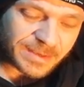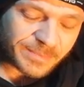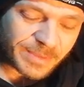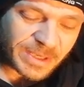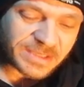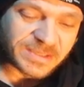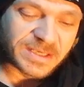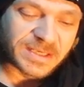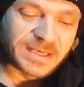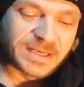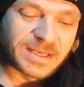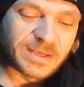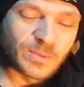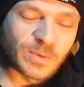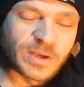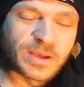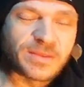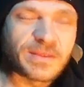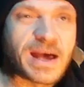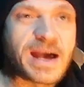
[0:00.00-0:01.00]
basically
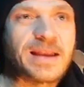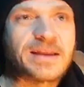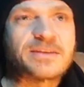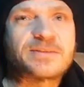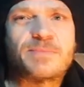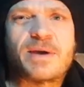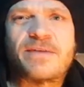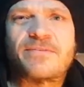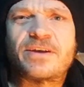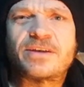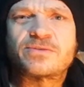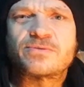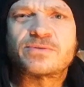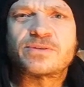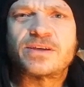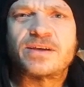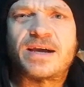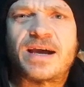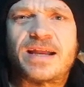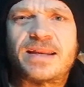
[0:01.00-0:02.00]
with Alex Marvez,
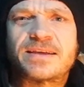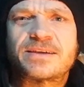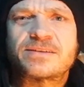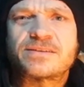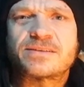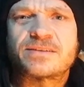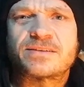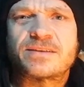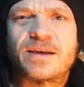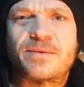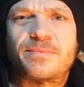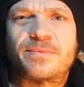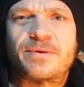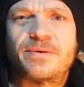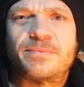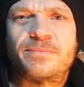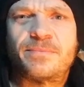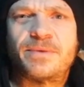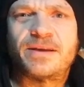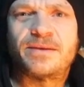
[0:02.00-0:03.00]
was it? Alex
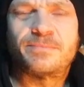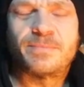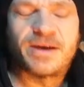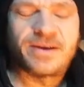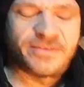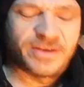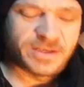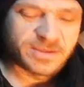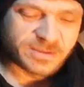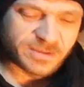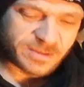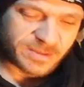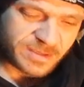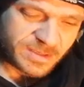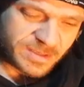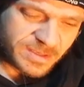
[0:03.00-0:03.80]
Marvez.